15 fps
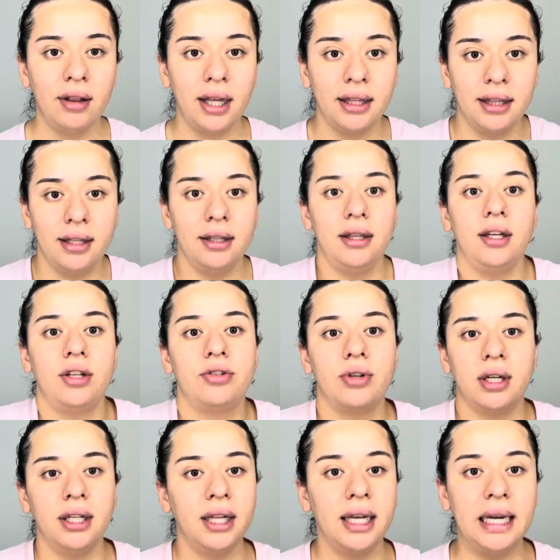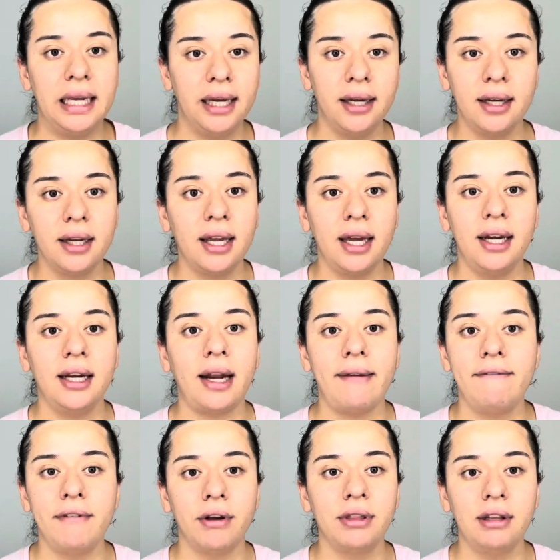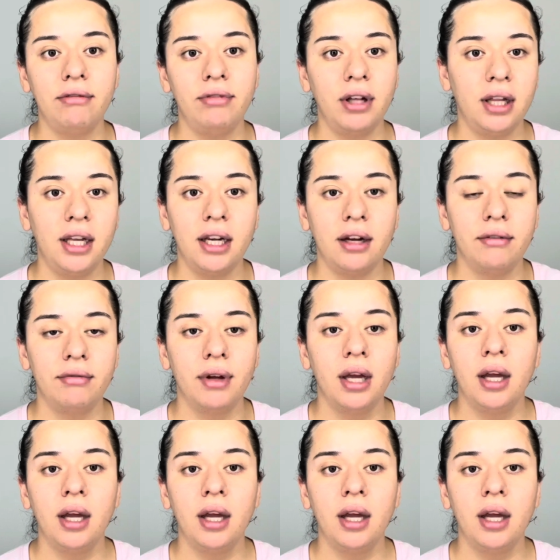like the adrenaline hit again, and I felt the feeling of